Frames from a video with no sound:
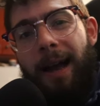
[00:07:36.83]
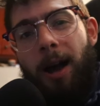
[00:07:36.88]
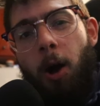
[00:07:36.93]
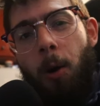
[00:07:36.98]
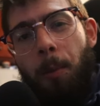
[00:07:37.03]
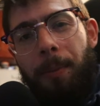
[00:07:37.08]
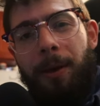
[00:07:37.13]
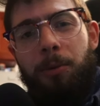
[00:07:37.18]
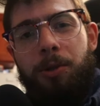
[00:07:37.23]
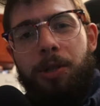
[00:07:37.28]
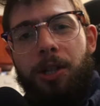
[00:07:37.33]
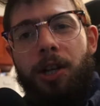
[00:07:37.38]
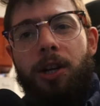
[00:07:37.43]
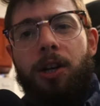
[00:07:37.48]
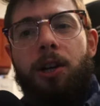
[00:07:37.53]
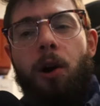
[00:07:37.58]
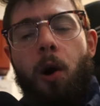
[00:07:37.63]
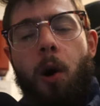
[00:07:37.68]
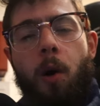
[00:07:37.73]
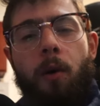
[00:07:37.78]
I hope that was a
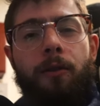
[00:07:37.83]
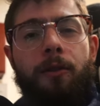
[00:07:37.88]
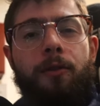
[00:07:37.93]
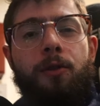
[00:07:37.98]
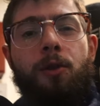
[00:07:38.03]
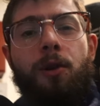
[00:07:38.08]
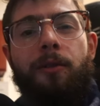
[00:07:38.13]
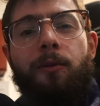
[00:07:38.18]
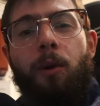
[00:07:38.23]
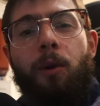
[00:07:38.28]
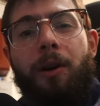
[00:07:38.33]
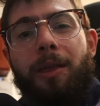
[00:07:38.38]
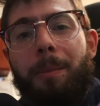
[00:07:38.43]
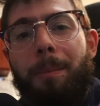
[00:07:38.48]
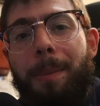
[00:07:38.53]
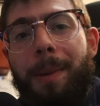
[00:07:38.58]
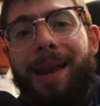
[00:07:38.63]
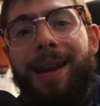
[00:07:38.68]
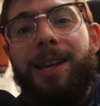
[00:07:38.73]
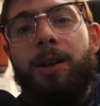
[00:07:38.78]
good overview of one of the
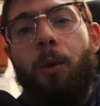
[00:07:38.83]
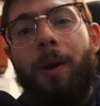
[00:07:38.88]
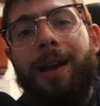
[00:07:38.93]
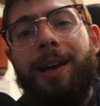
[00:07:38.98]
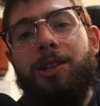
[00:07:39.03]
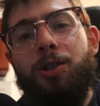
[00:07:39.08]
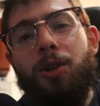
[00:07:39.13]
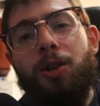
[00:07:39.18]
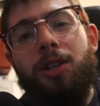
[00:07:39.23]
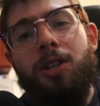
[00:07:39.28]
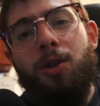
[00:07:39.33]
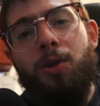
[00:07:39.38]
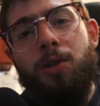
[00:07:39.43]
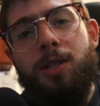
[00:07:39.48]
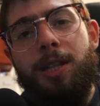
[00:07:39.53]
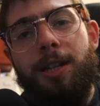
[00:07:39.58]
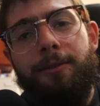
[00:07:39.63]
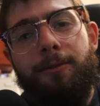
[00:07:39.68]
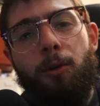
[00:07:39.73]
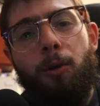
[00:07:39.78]
many ways you can use
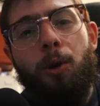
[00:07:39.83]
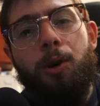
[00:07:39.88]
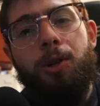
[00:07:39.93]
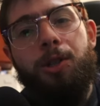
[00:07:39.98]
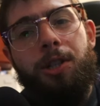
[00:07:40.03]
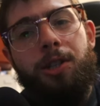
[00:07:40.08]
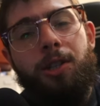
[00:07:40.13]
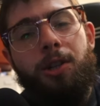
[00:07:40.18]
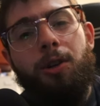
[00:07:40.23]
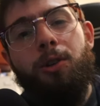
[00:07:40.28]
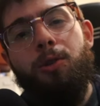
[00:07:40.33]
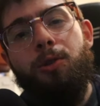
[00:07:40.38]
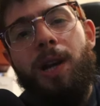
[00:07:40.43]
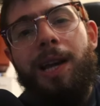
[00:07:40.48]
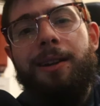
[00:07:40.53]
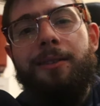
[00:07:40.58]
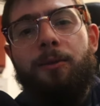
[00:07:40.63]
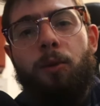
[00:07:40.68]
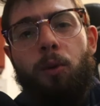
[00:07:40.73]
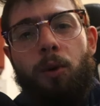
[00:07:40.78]
SceneForge in your
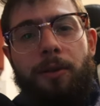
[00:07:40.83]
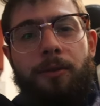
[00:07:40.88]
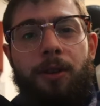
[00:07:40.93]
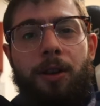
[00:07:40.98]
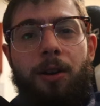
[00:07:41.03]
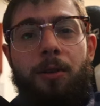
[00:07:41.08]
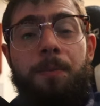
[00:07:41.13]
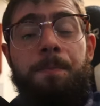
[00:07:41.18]
creative workflow.